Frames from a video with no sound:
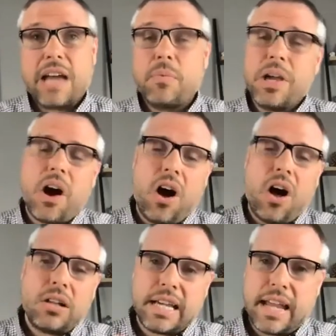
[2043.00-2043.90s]
we
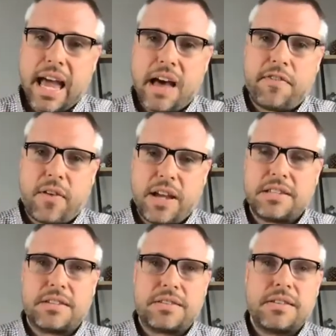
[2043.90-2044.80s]
all tend to have
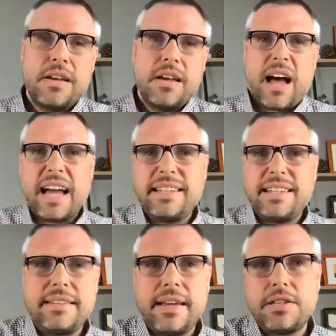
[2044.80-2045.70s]
phrases. I tend
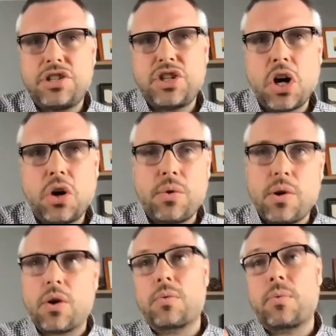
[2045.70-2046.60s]
to say so
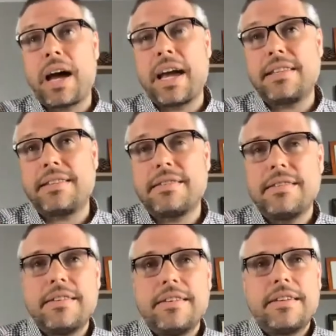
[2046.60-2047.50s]
or right.
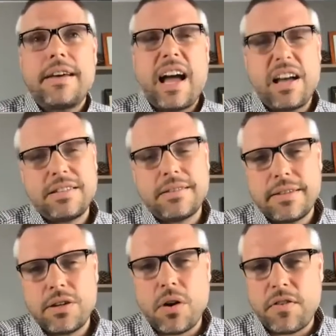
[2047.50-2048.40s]
I also see
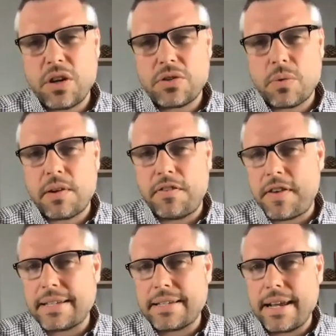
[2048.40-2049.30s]
you overuse the word
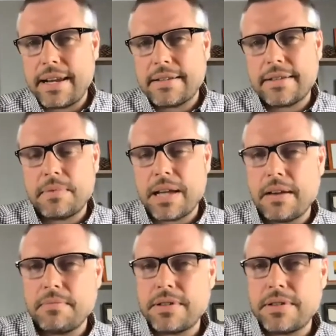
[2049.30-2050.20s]
fascinating
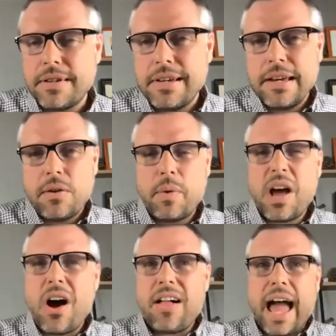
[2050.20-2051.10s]
sometimes. We
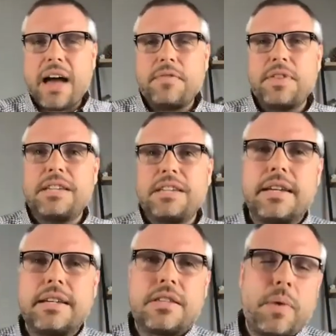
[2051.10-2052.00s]
all have these
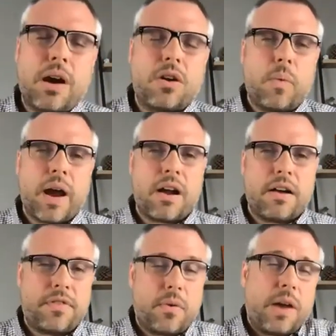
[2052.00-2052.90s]
things that we aren't aware
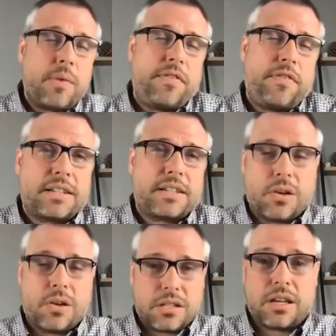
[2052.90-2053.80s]
of. The way we fix
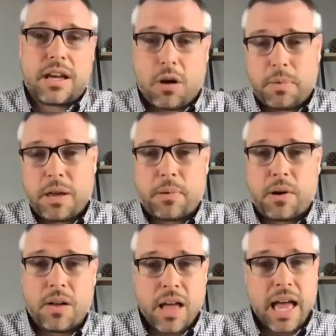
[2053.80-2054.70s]
those is to help
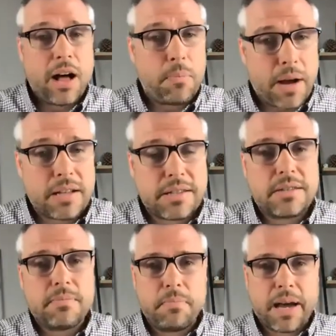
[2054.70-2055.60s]
people help
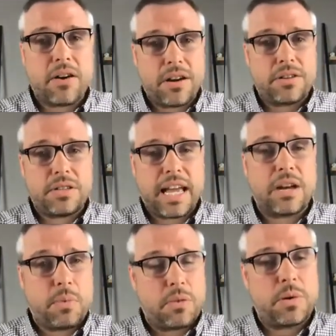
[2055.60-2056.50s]
us better
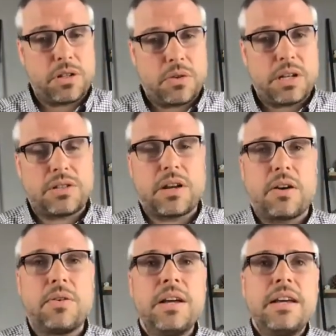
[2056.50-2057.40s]
understand when we're doing
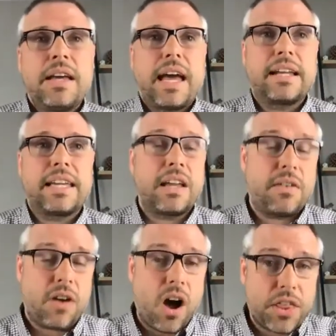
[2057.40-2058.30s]
so and getting
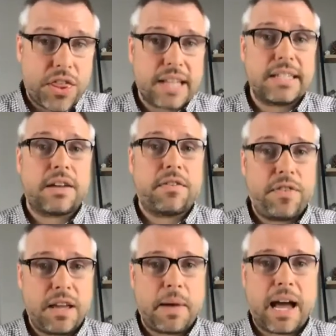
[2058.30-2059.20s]
authentic
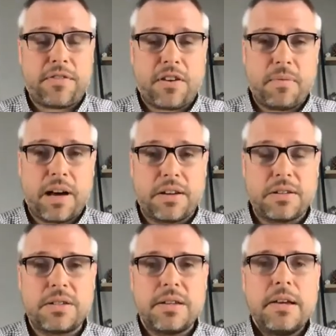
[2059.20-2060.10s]
feedback from
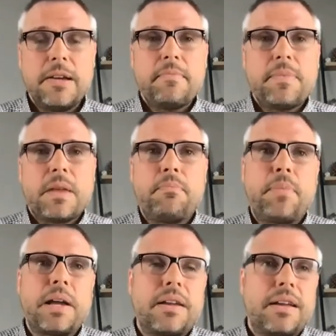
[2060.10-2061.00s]
others.
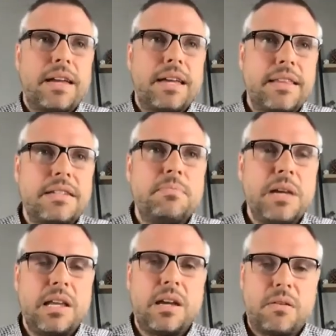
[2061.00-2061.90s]
But in this
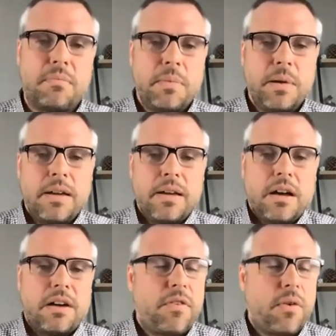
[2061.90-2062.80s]
medium,
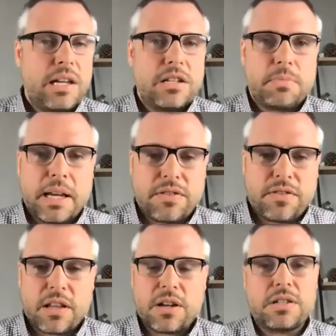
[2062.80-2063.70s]
avoiding space
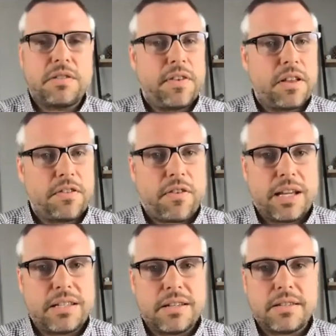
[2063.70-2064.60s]
fillers and filler
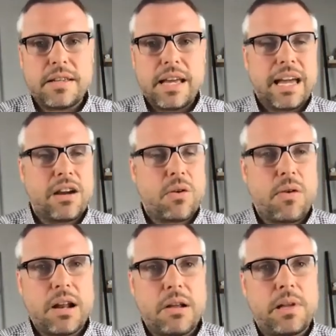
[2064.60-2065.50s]
phrases,
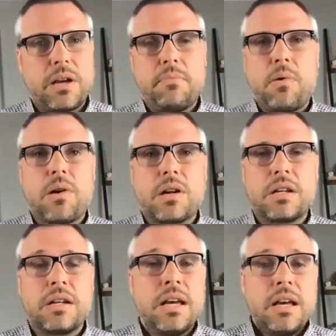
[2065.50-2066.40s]
incredibly
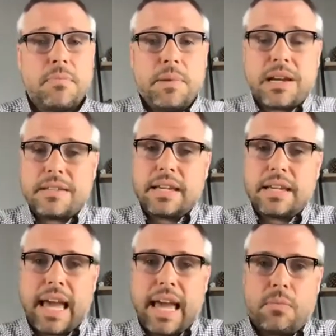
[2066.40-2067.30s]
important, because
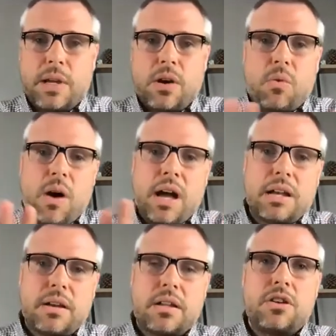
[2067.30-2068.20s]
again, we don't want
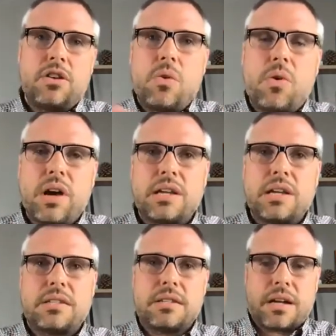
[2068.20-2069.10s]

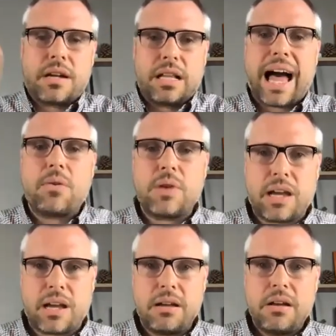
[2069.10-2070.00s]
noise
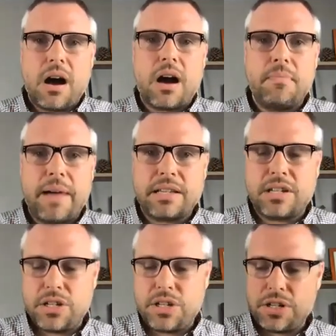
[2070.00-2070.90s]
clouding our
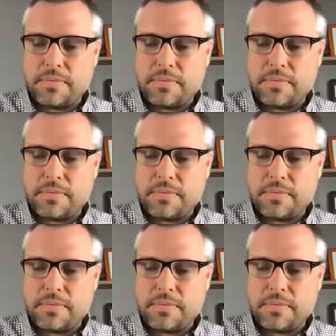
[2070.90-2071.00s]
message.